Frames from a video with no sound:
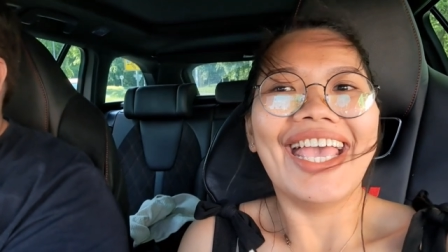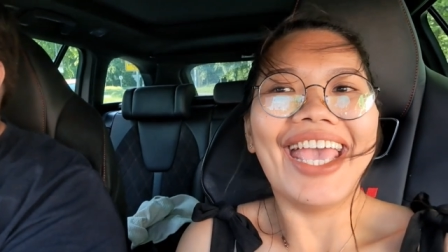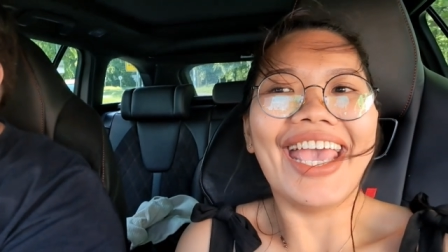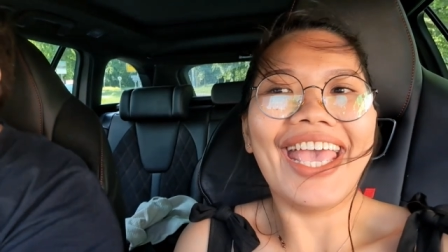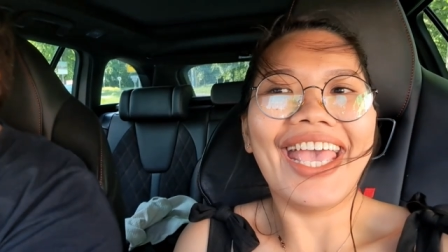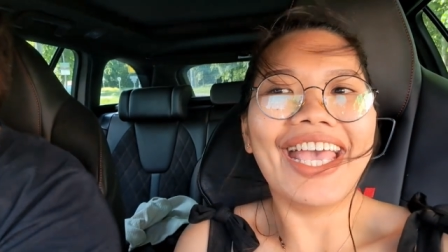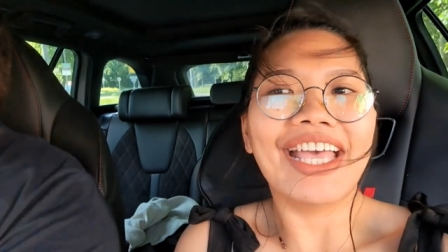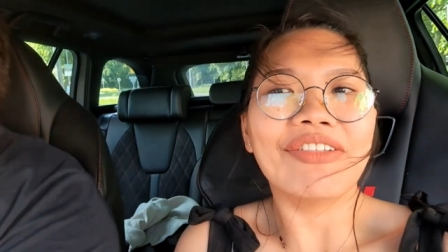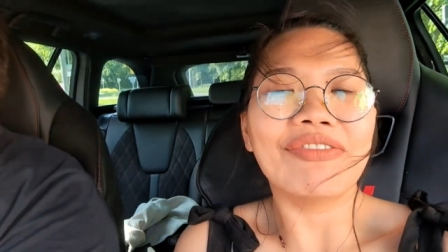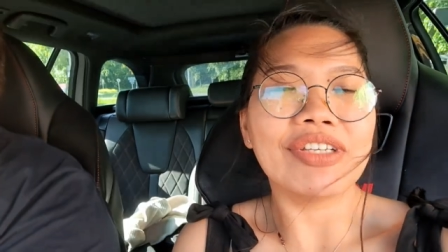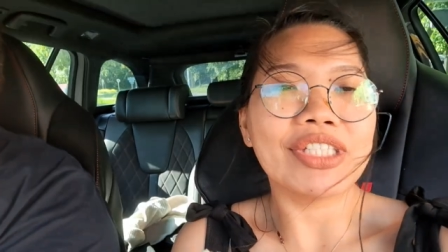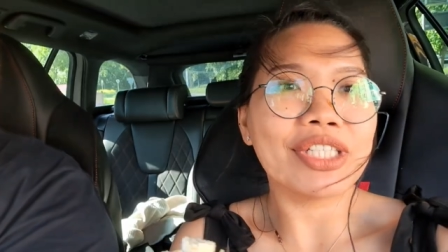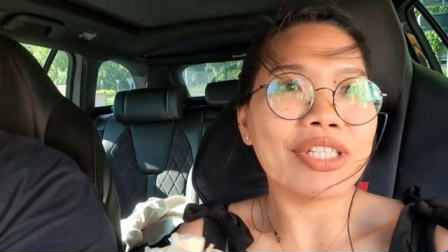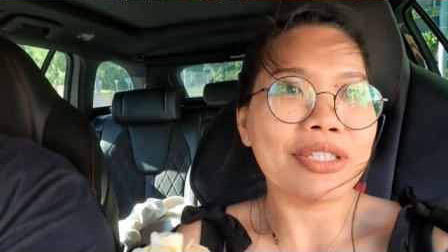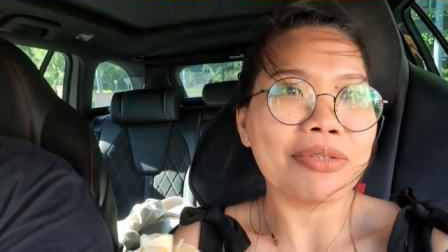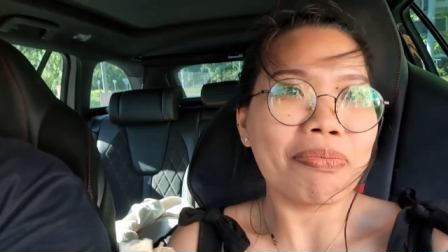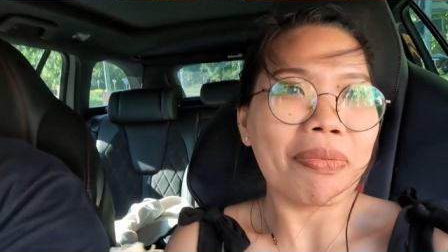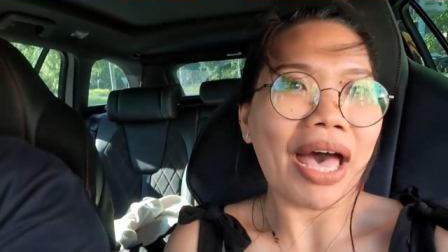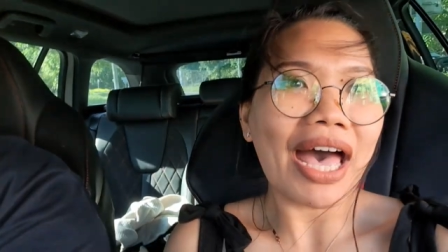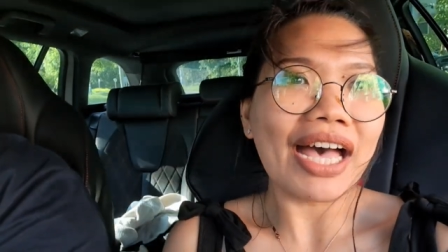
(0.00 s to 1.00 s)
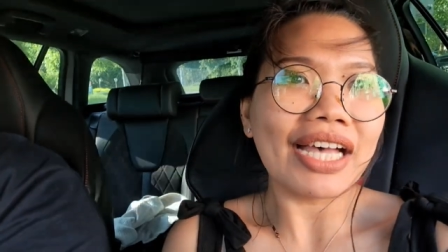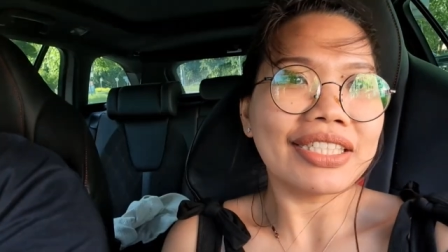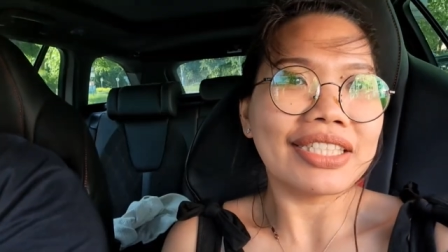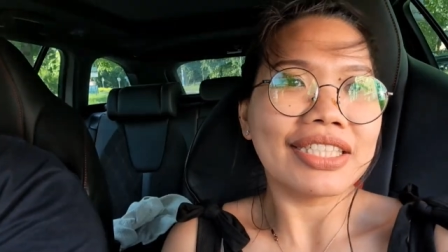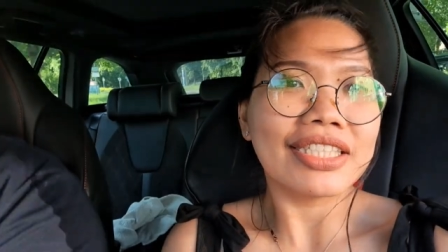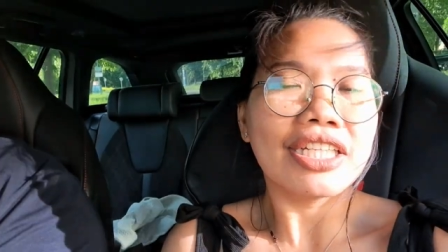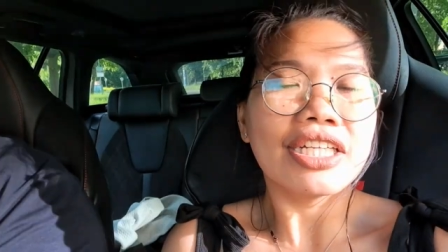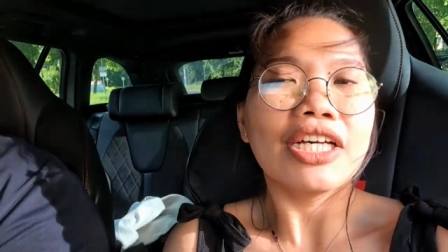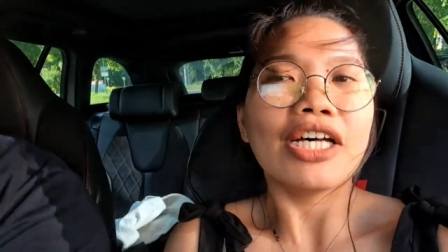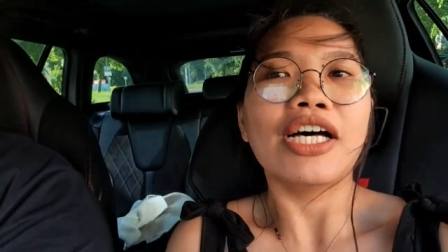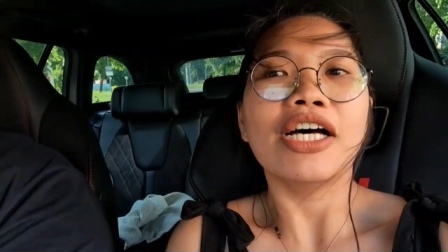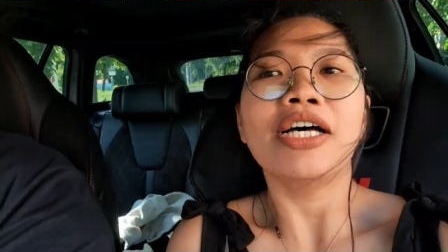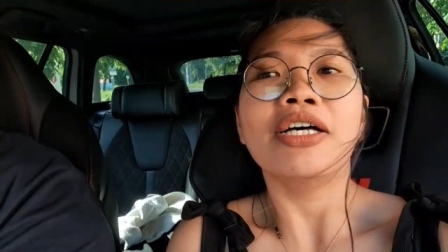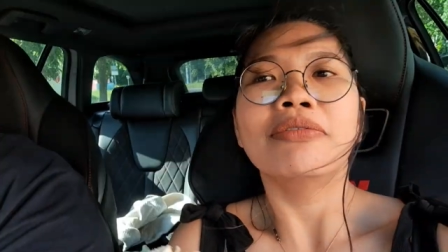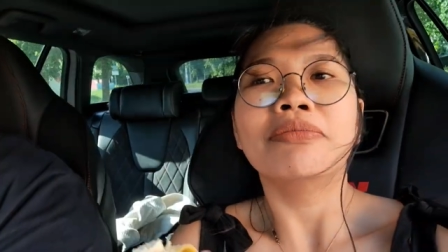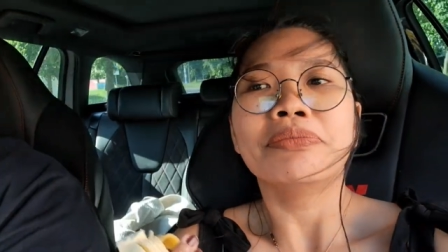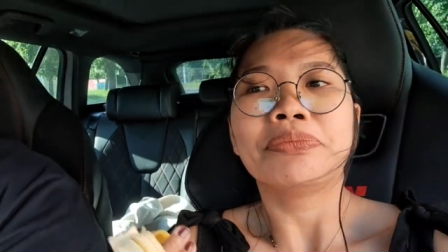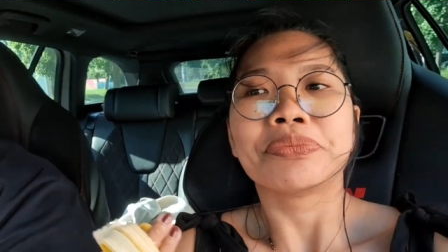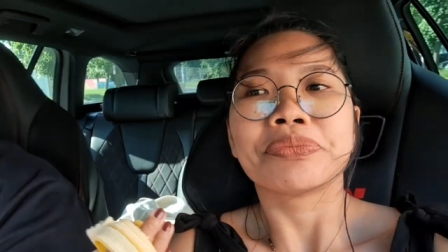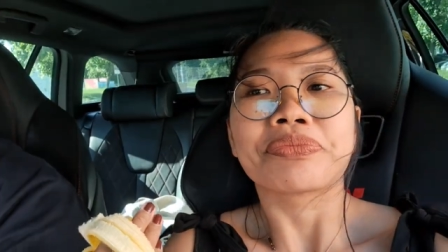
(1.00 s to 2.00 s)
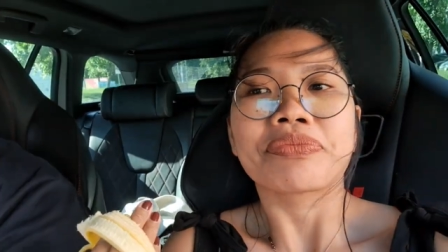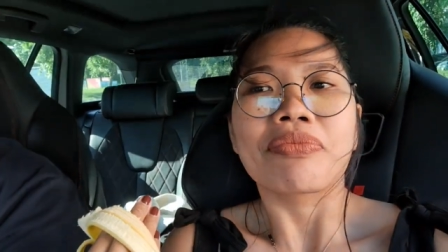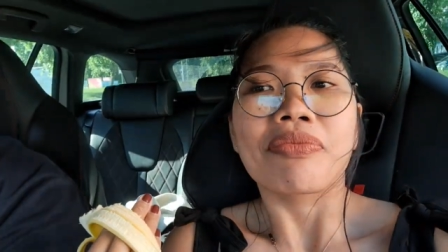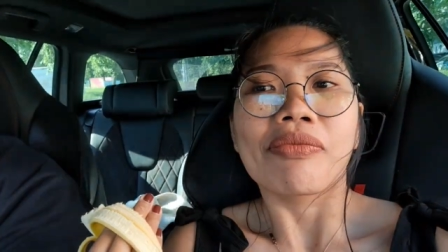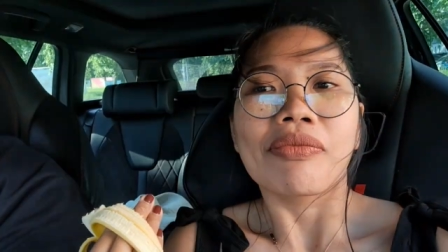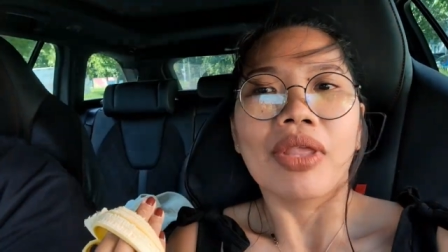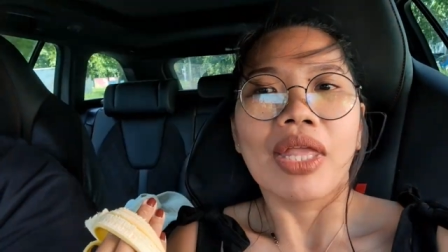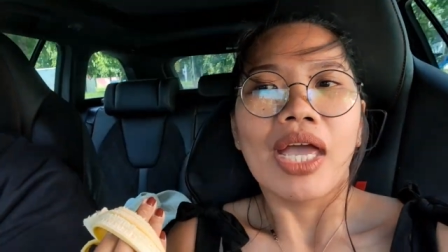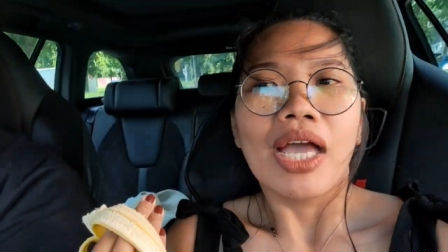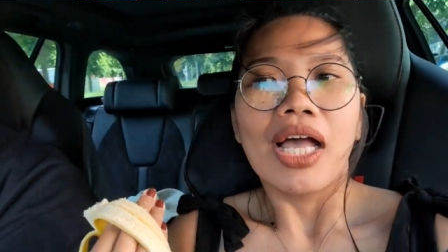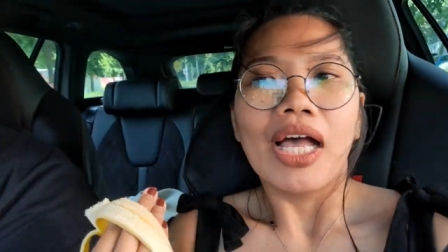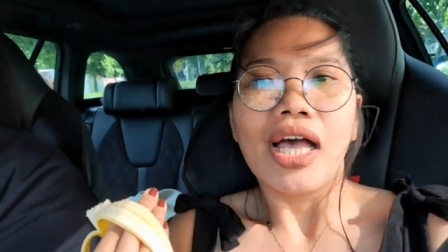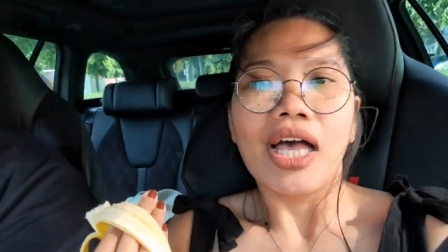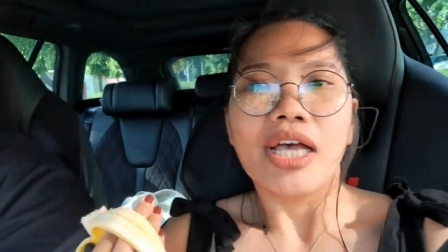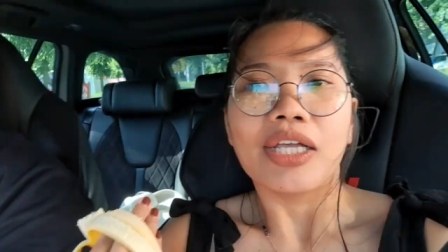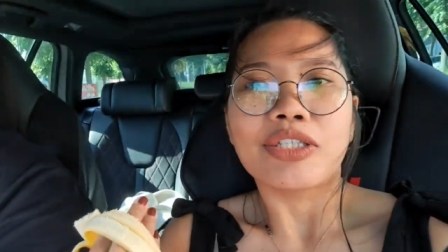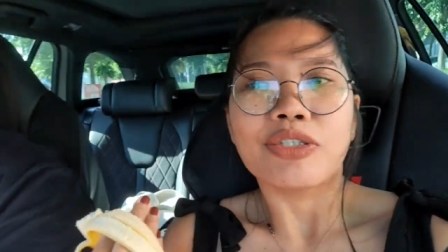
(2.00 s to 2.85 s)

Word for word: And we just passed the uh,